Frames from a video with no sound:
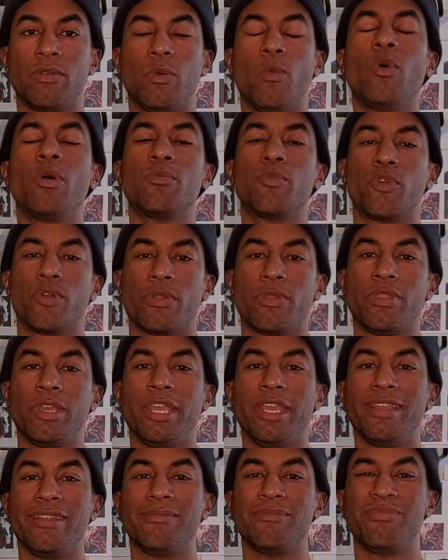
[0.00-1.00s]
one more
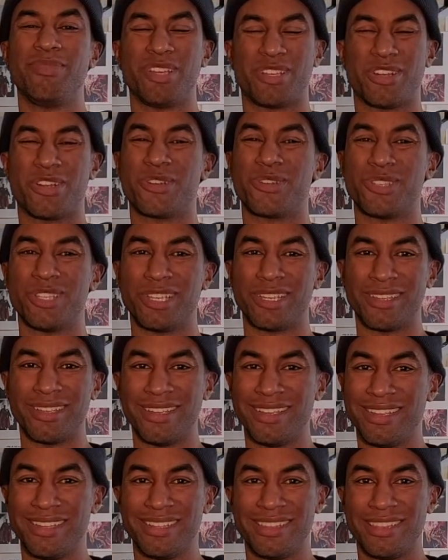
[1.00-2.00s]
thing, the cursing.
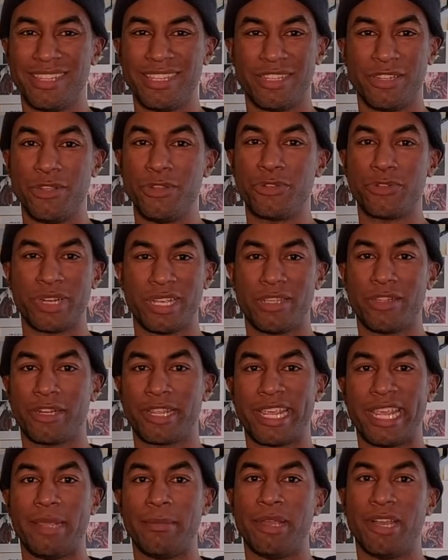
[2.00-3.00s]
The new trailer
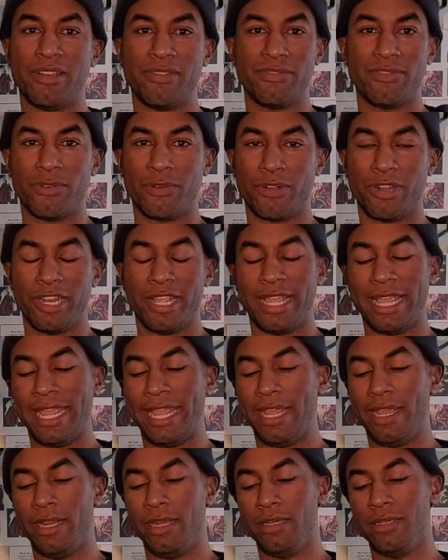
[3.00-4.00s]
came out for it
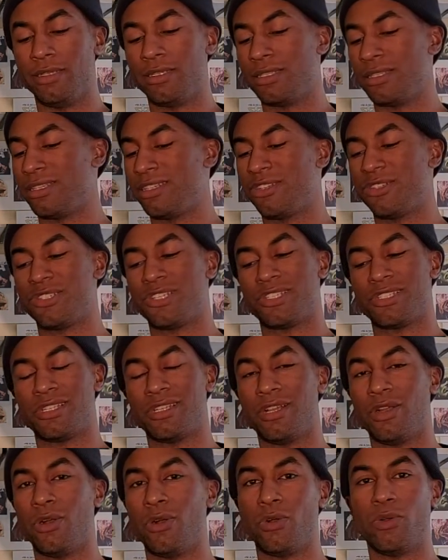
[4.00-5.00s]
and there's just a
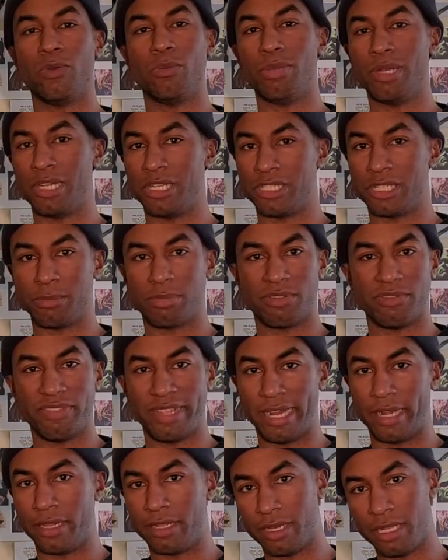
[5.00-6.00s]
whole bunch of
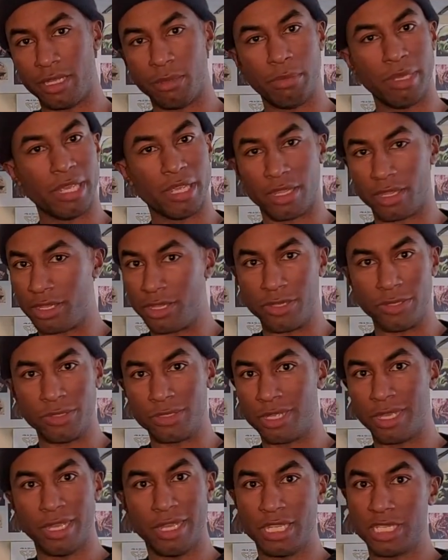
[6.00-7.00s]
profanity being used.